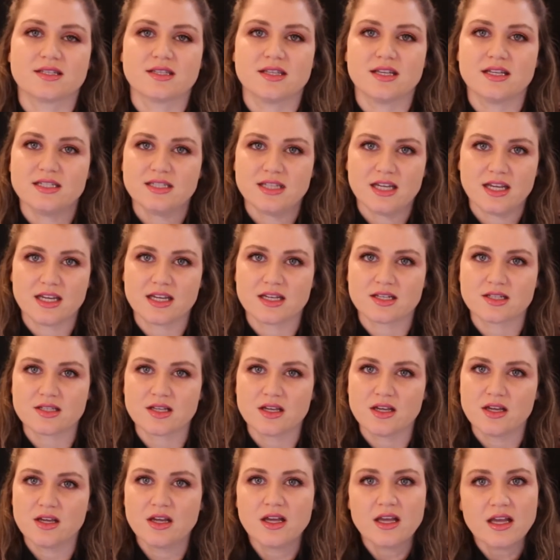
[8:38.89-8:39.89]
that takes
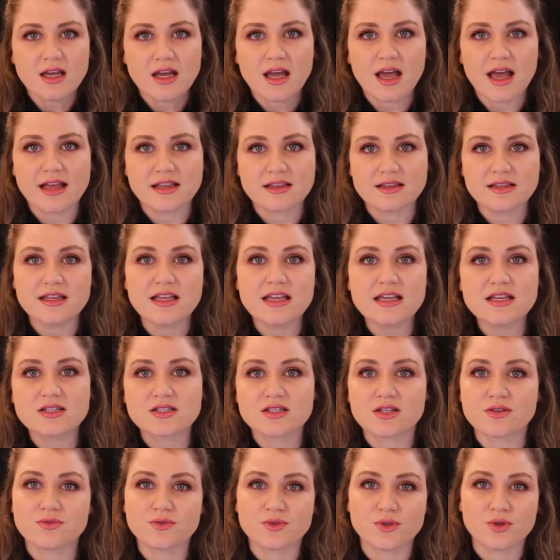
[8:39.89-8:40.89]
at
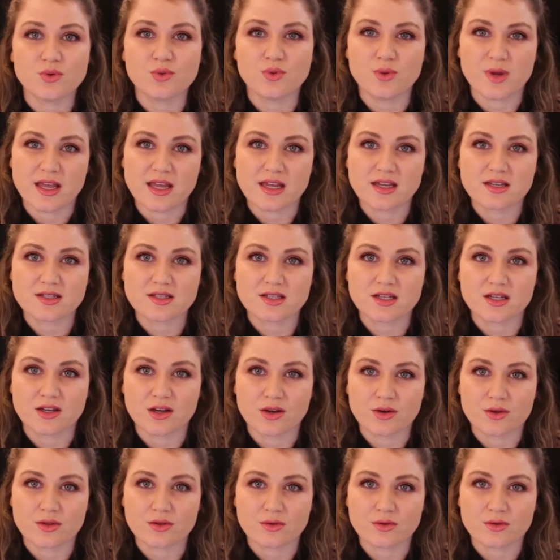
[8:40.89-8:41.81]
least a few weeks to go